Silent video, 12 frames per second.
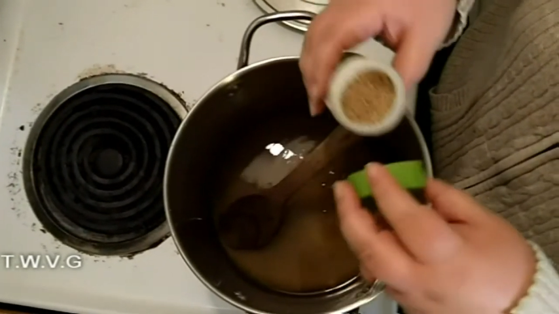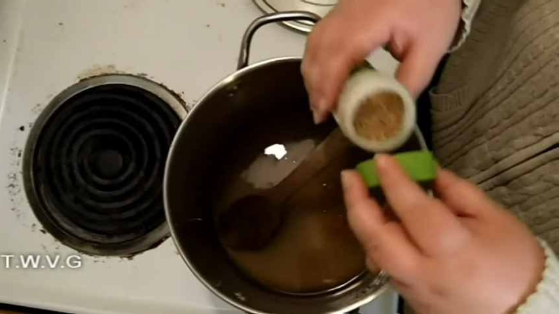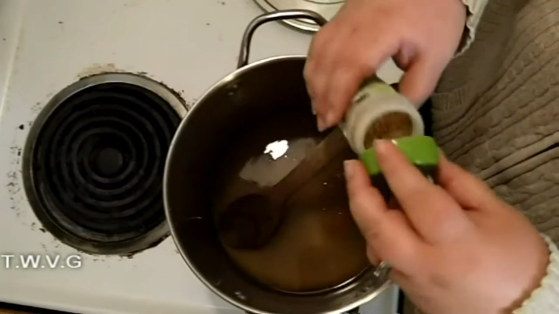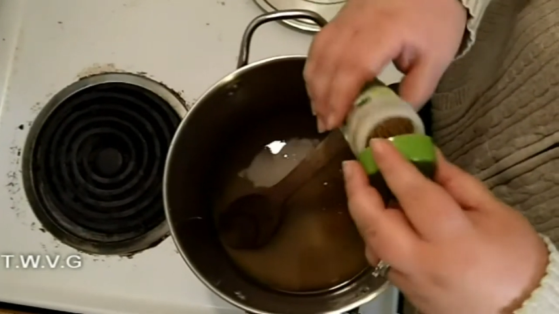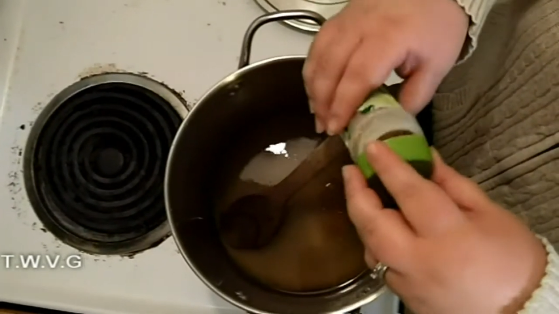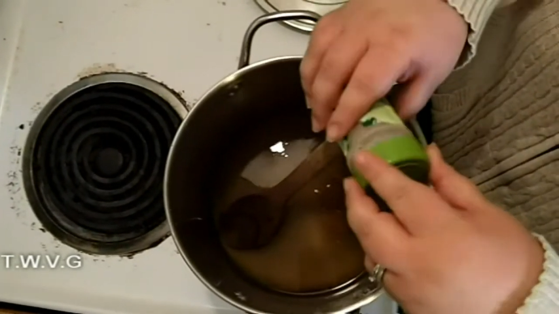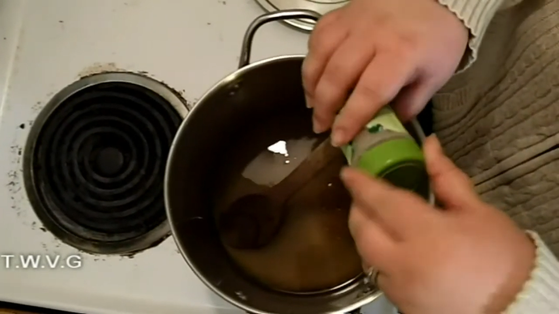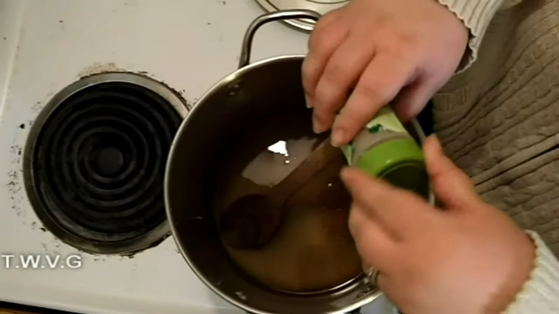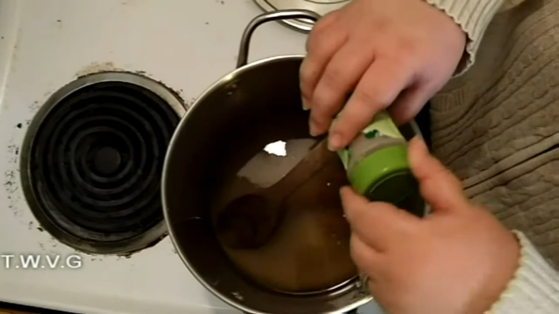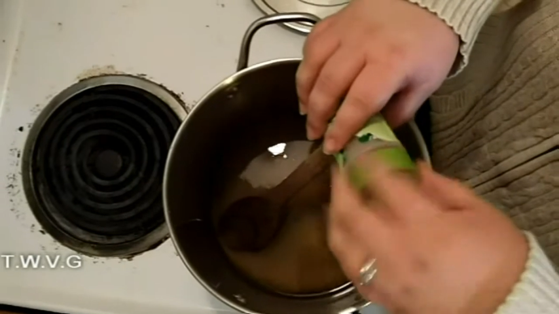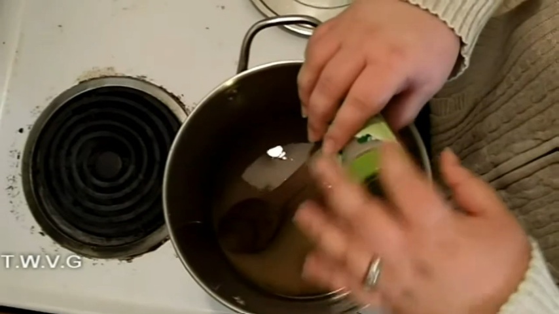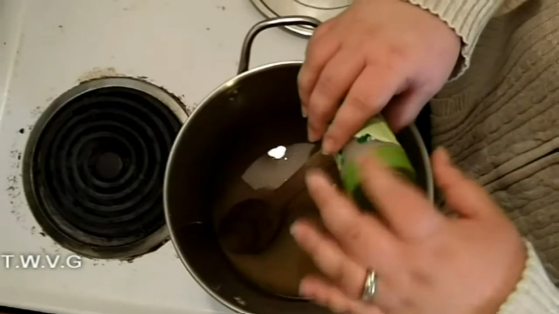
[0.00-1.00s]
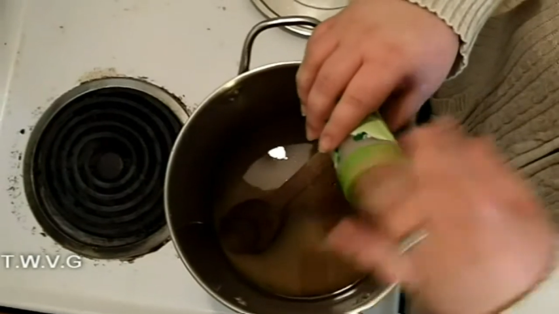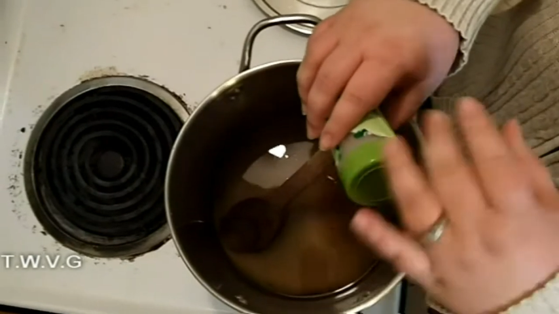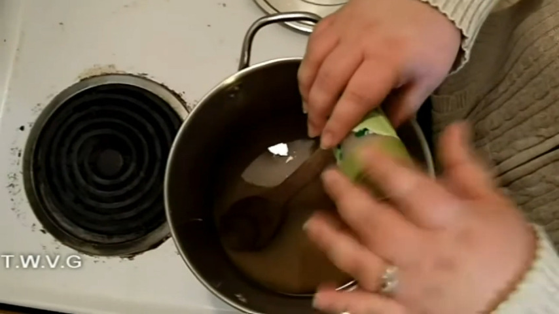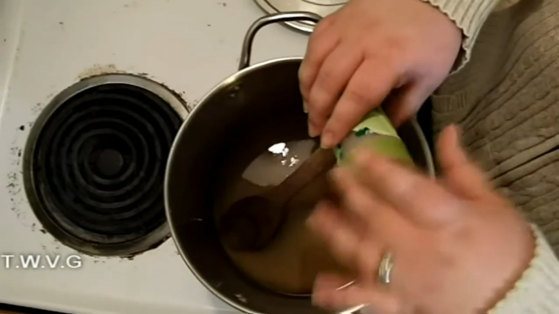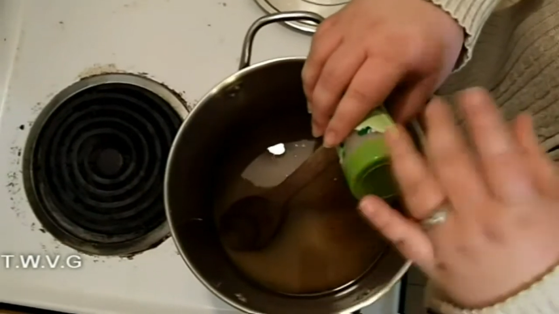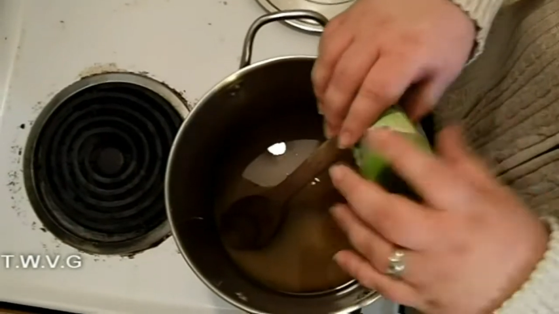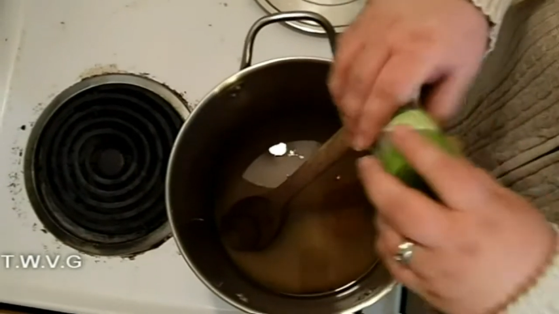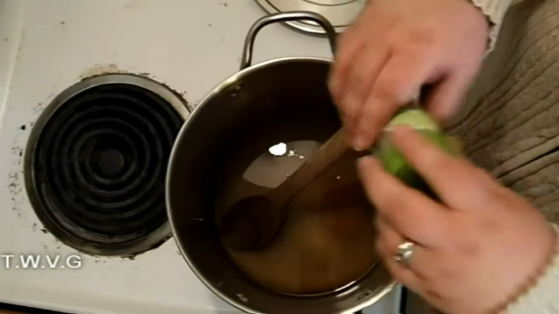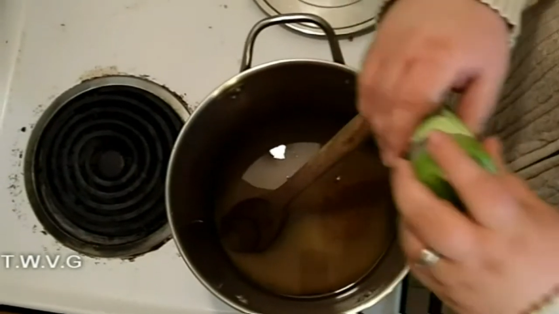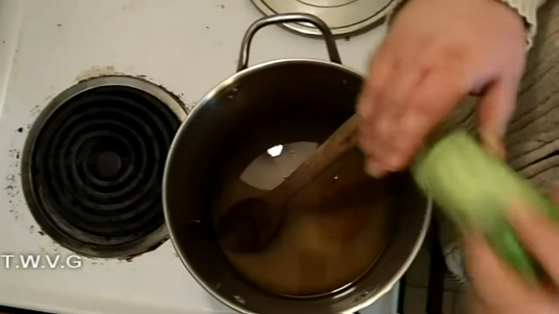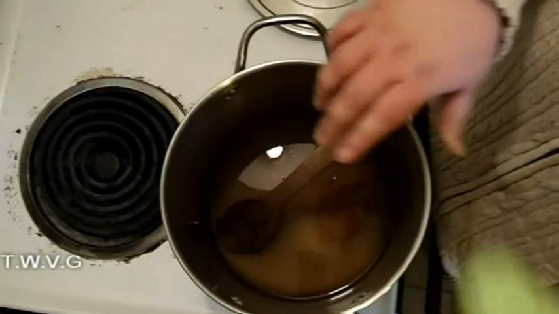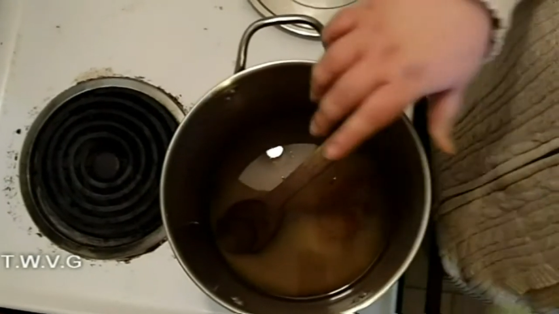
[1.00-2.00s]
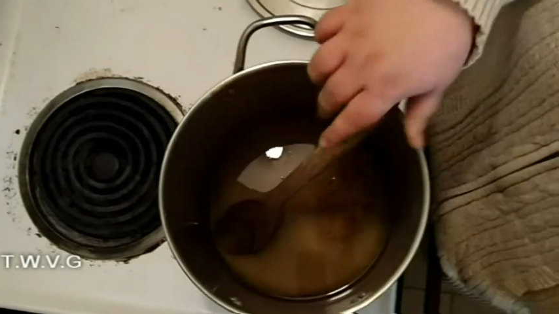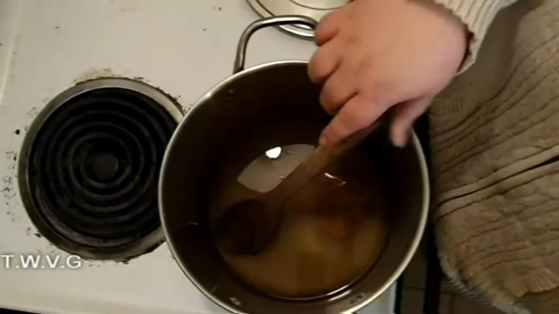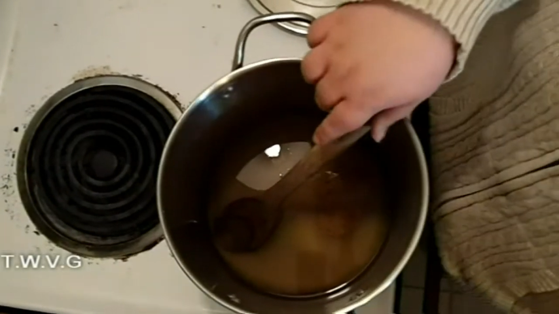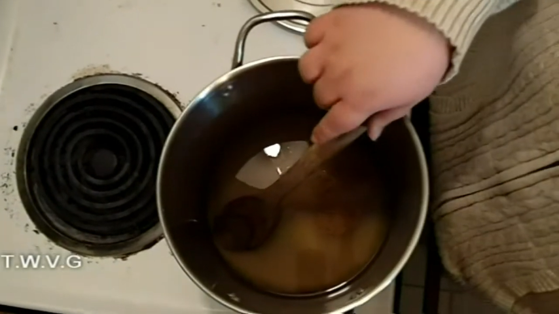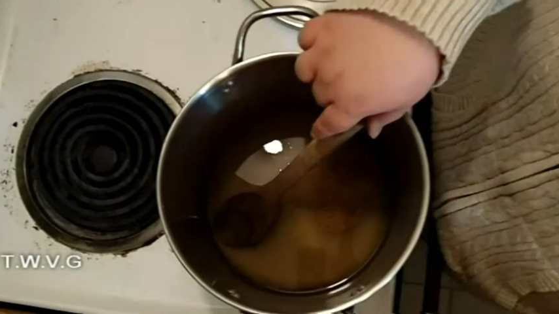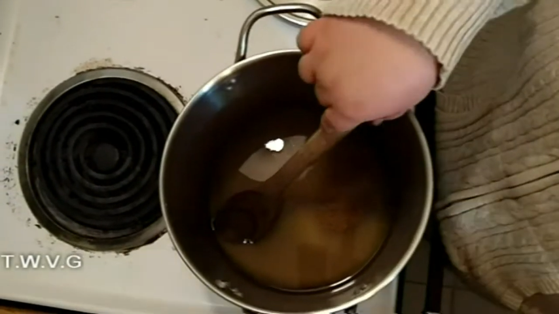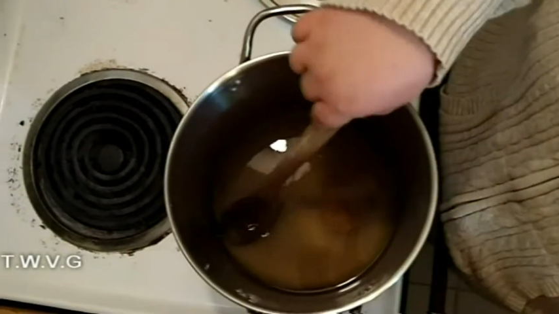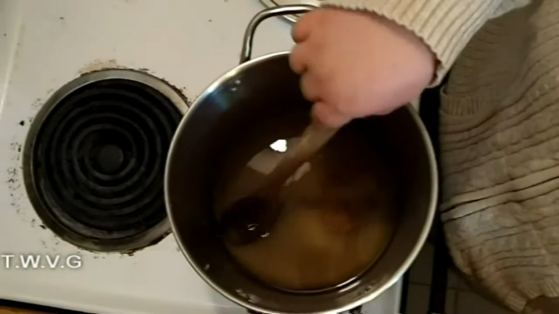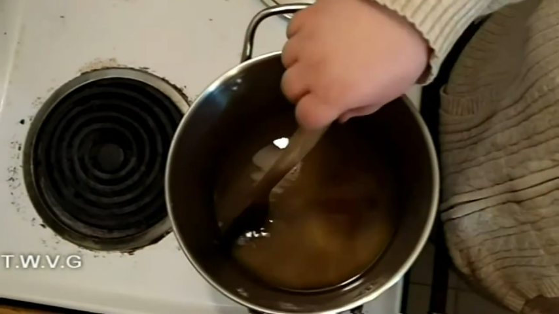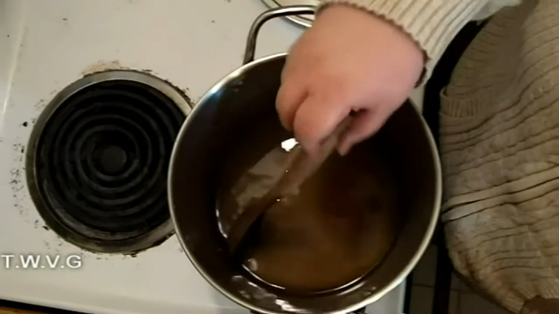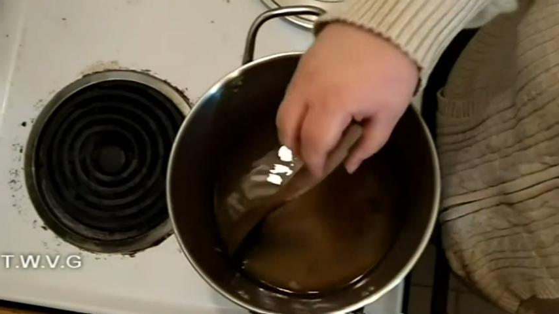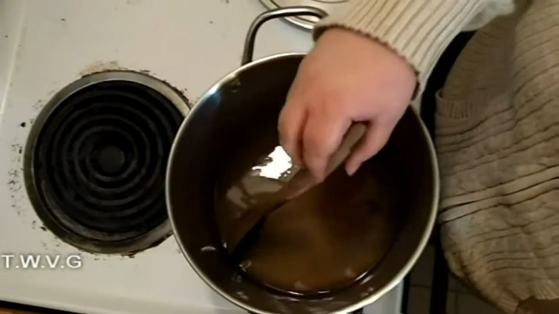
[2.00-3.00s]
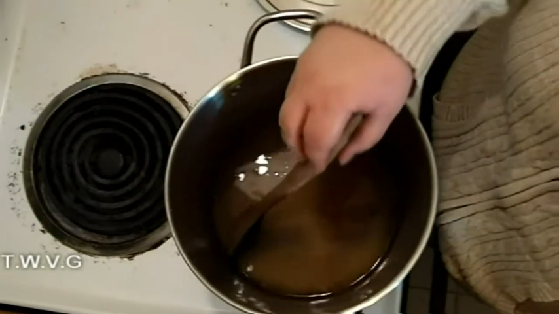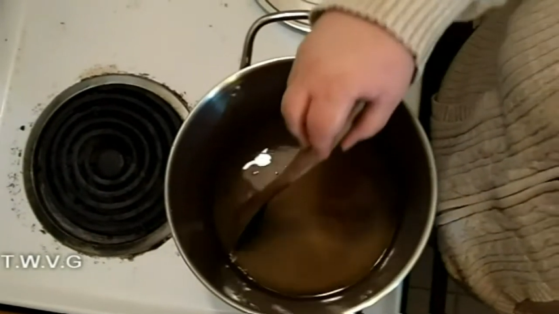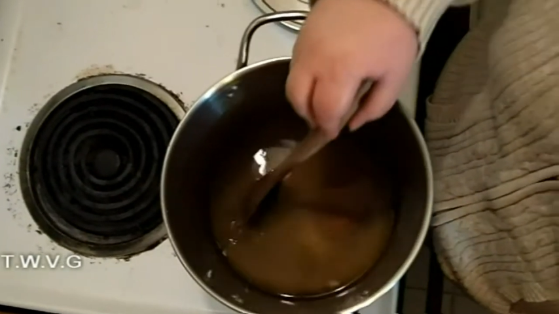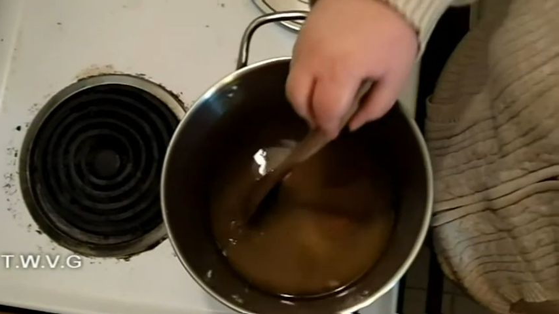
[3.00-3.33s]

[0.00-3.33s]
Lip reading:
No face is visible, so there are no lips to read.